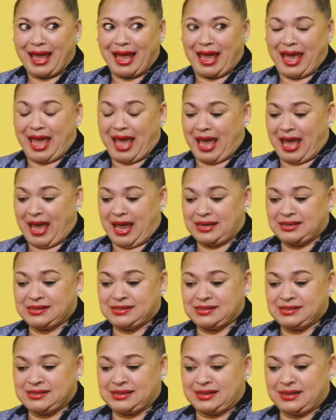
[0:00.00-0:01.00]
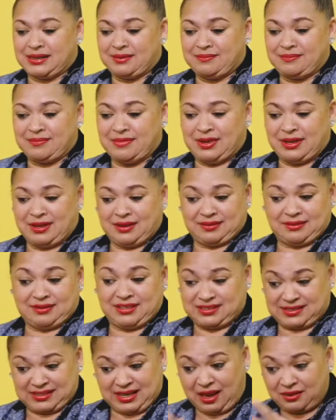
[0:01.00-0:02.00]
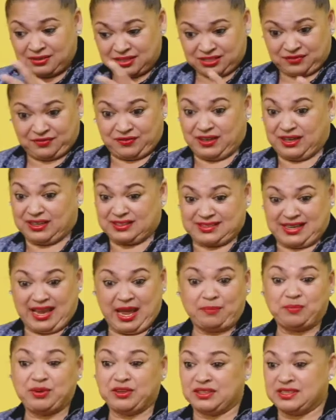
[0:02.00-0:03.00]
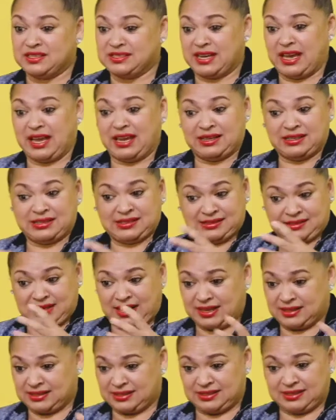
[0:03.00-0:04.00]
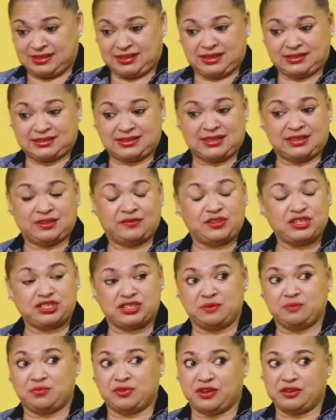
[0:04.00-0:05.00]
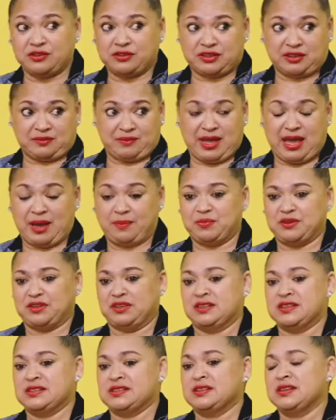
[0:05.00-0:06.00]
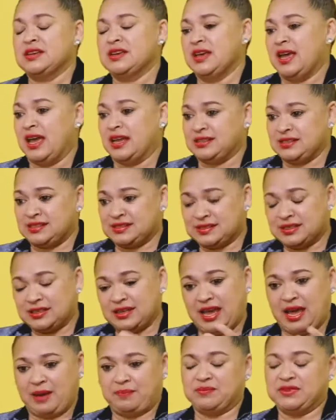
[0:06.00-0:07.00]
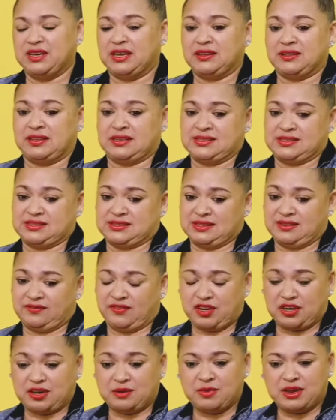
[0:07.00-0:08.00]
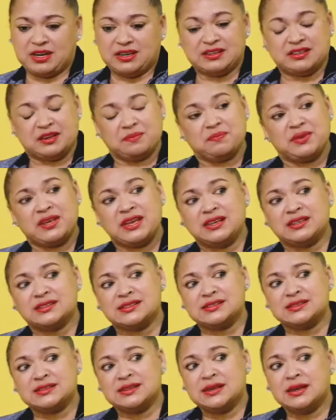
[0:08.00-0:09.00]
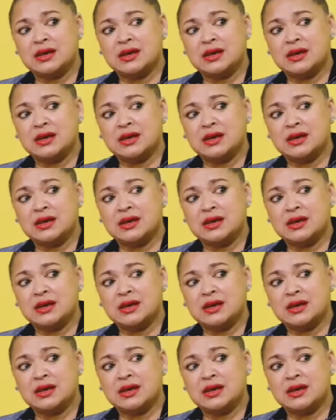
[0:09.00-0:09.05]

And the sound effects happened, and the television program happened, and is still happening. There are very many repeats.